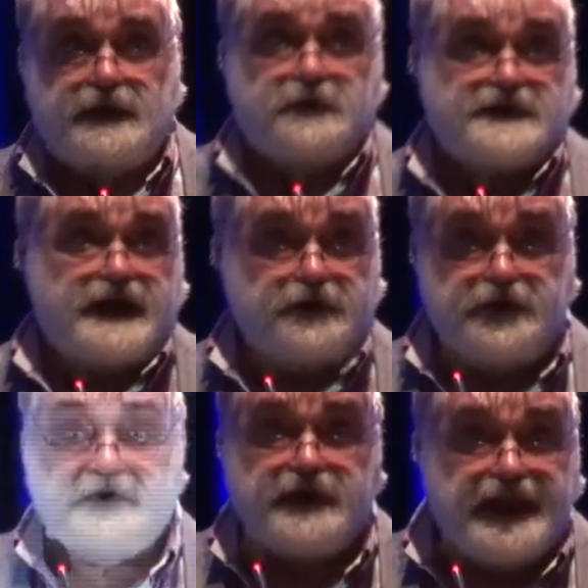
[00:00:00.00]
what I
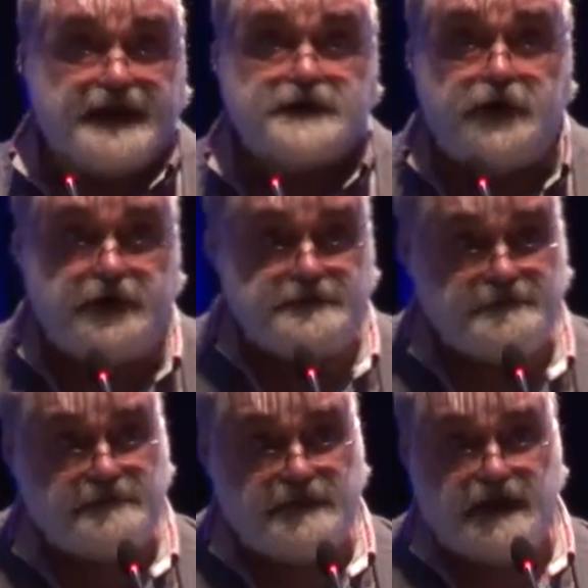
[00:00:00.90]
learned later
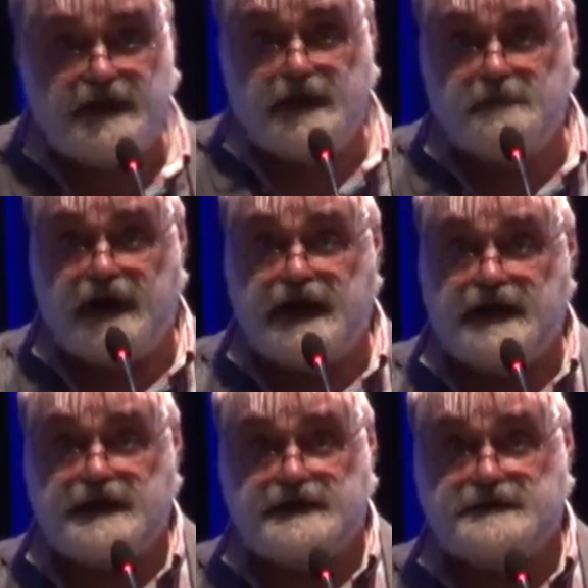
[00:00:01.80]
on
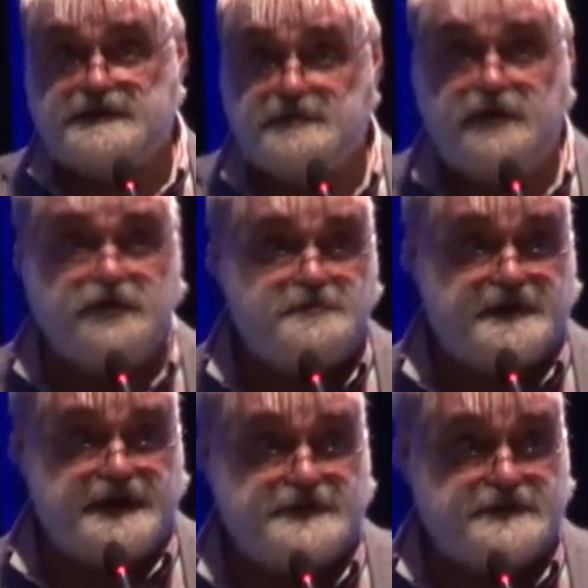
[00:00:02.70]
by the
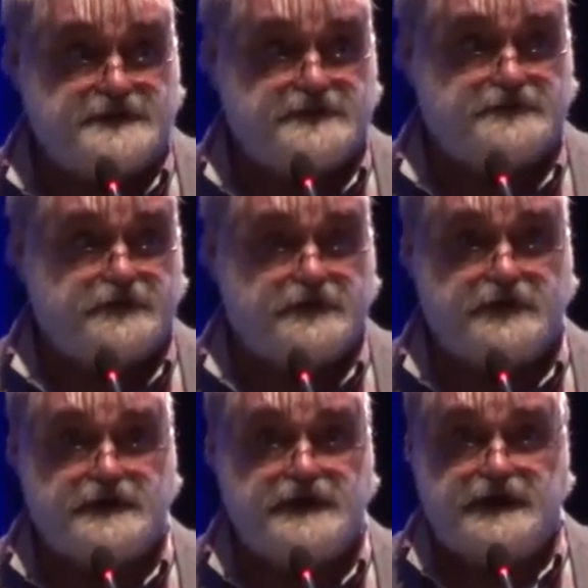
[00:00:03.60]
blueprint
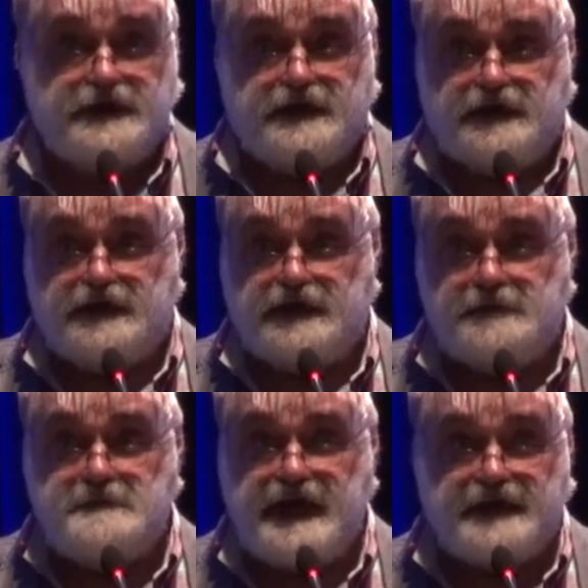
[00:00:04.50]
for uh,
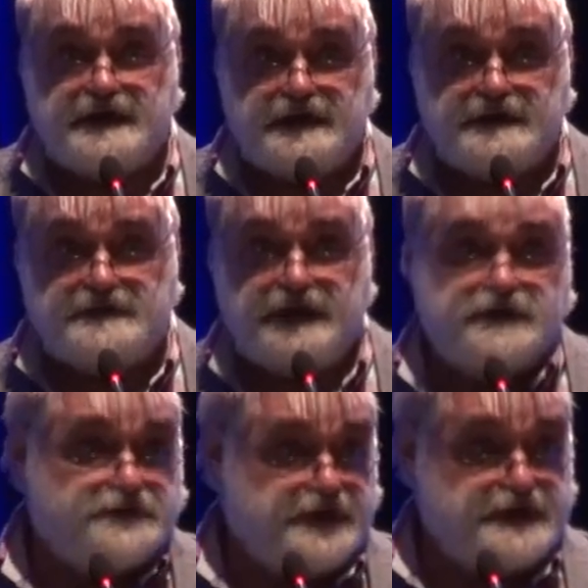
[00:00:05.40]
making the
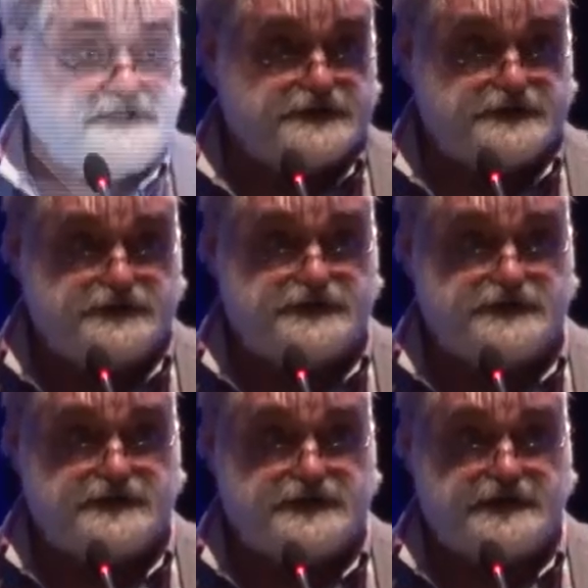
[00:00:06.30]

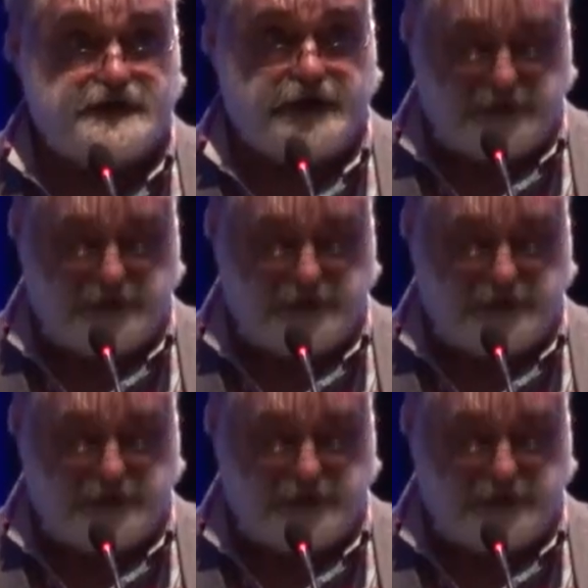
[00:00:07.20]
innovations uh,